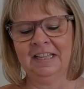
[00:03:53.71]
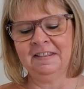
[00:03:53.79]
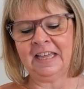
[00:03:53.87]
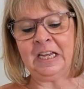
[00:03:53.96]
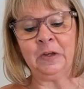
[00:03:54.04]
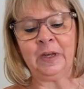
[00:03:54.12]

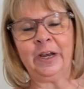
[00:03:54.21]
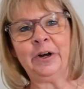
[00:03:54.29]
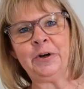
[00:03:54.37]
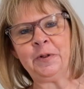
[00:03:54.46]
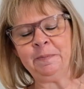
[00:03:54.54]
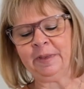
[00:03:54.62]
Thank you,
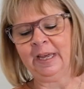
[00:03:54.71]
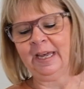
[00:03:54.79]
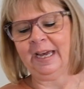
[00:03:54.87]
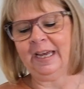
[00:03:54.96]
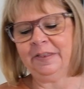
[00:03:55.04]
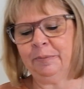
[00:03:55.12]
Carol.
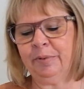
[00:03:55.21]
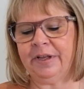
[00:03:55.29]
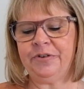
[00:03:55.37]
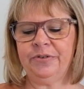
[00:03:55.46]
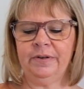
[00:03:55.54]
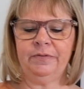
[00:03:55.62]
I had the
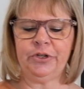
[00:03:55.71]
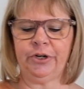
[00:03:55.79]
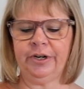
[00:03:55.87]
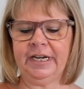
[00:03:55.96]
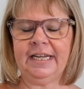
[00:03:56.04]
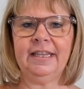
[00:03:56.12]
pleasure of
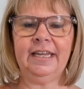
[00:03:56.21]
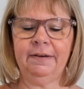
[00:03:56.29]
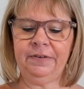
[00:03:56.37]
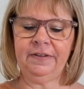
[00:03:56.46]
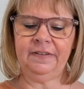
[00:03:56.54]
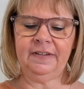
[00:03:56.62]
jurying the
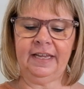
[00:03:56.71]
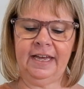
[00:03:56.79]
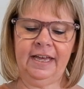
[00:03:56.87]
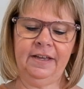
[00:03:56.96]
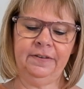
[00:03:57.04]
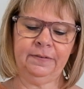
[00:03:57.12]

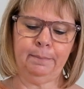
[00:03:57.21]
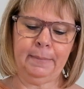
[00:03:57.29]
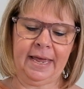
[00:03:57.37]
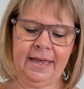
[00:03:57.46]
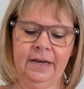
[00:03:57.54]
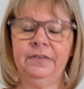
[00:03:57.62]
FCCA's
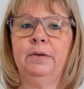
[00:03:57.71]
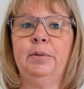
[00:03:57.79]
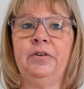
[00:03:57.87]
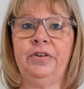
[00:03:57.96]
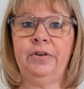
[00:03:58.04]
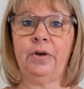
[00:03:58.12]
May
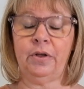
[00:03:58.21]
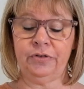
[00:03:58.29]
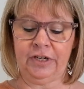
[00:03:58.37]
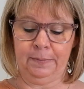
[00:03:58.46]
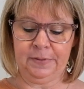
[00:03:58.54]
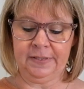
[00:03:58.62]
exhibition, All
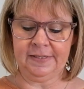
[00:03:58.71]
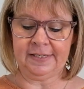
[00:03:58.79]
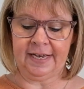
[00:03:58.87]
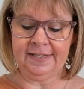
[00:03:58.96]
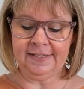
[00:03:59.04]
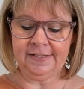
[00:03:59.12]
Shapes and
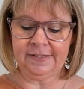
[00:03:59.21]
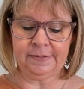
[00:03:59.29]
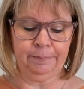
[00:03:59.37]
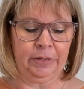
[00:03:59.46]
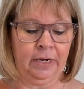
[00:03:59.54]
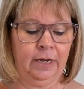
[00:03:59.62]
Sizes.
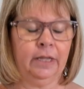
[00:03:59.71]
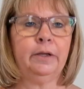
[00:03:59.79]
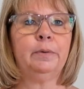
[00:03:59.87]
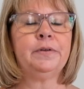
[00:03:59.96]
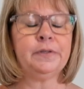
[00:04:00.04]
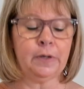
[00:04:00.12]
There
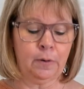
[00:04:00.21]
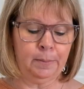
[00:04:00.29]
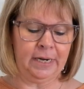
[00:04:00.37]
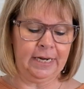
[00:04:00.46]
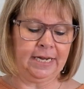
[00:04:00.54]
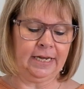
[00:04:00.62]
were so
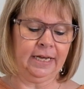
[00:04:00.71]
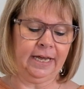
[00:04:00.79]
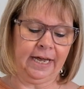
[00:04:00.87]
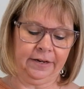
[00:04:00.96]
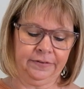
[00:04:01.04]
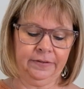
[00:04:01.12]
many
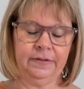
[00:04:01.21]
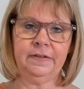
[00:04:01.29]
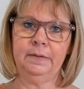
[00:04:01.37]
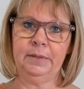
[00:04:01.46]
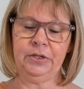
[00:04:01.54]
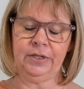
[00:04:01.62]
excellent
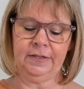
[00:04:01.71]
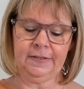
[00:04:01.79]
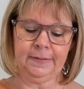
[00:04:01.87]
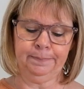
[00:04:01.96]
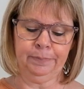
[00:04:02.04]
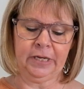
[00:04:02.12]

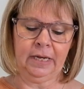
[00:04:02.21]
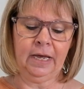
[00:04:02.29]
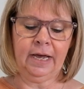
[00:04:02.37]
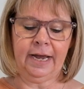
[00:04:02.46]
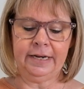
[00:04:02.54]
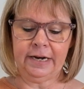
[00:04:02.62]
submissions.
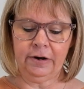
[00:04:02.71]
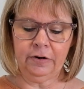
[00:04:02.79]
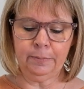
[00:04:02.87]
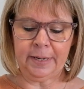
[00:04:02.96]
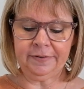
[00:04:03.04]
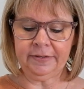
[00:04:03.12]
I narrowed
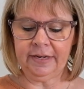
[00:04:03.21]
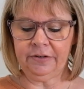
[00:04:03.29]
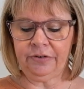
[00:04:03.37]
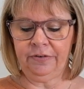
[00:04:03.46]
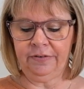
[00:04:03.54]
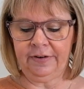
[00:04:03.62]
my selections